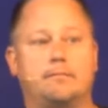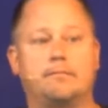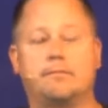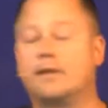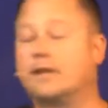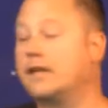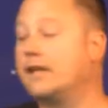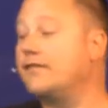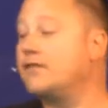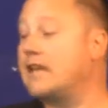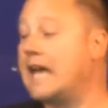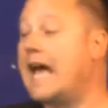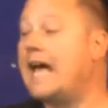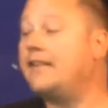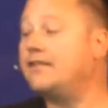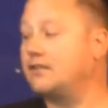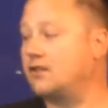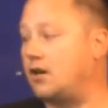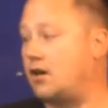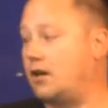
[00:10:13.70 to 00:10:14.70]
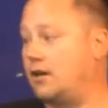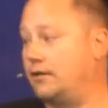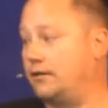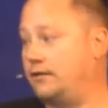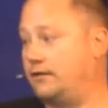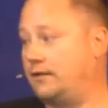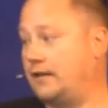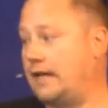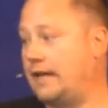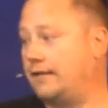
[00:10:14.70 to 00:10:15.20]
give gas
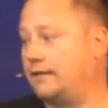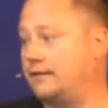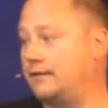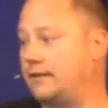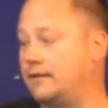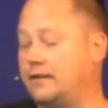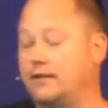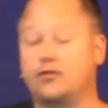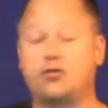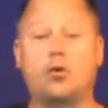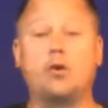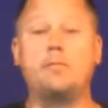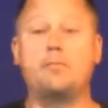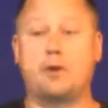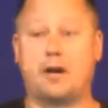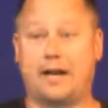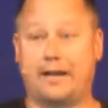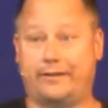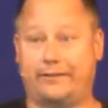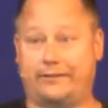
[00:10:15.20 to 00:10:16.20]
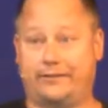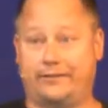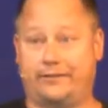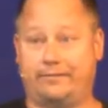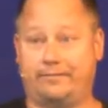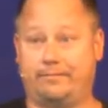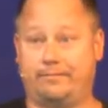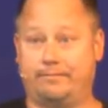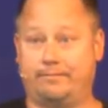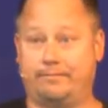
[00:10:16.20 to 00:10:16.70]
cards as a door prize
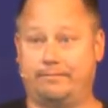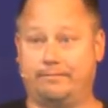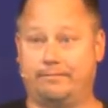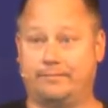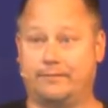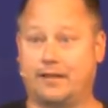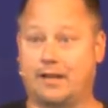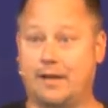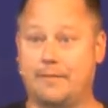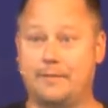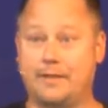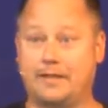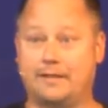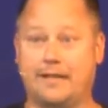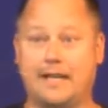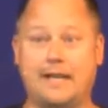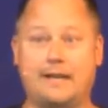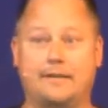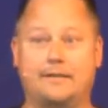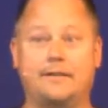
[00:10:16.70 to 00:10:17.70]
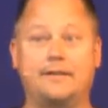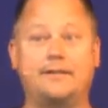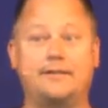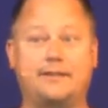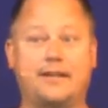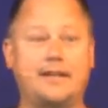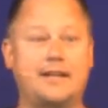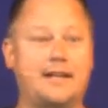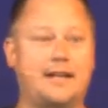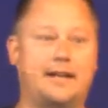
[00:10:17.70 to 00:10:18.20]
to come in. Hey, this
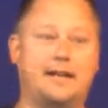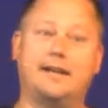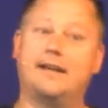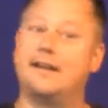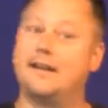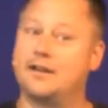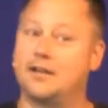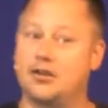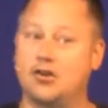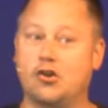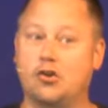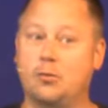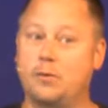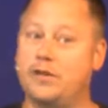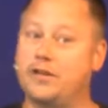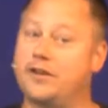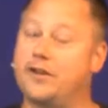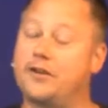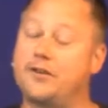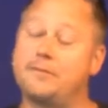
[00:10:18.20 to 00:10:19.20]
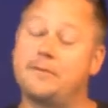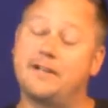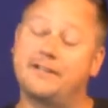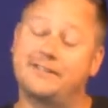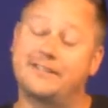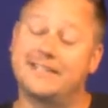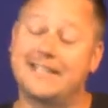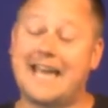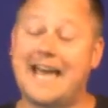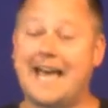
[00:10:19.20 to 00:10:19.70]
Sunday, you could win 100 bucks
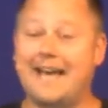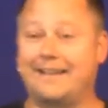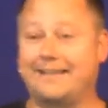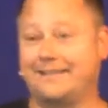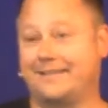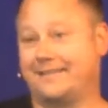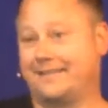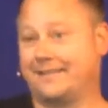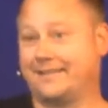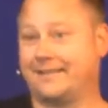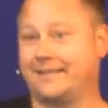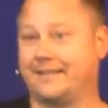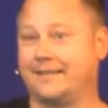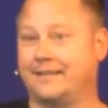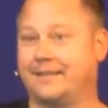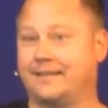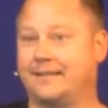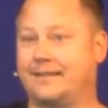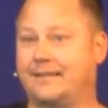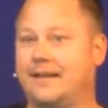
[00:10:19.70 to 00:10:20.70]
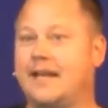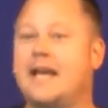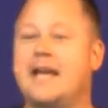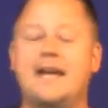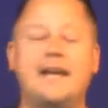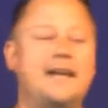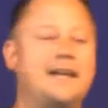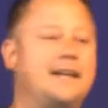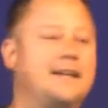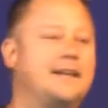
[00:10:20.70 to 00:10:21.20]
in gas.
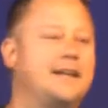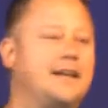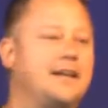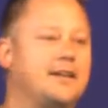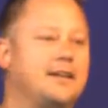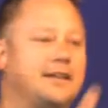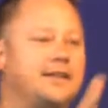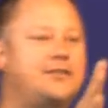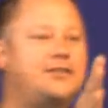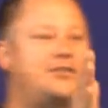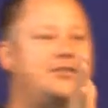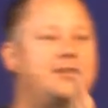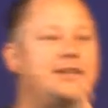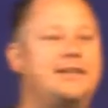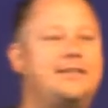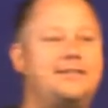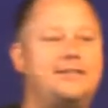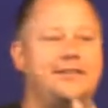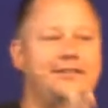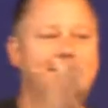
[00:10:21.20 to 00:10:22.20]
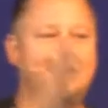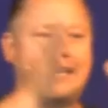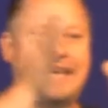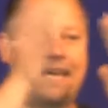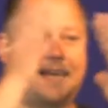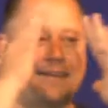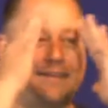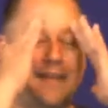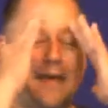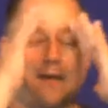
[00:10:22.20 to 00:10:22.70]
Let's, tr- let's just
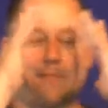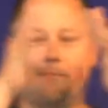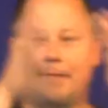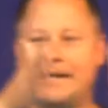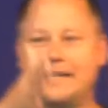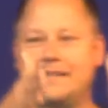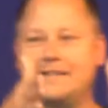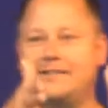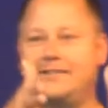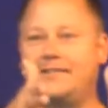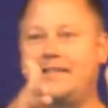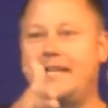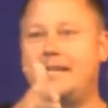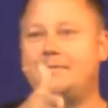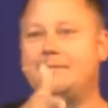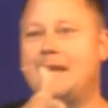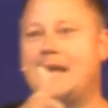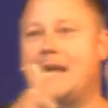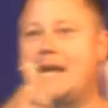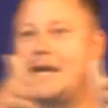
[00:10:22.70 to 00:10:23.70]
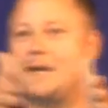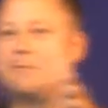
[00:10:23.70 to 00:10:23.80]
take that mindset and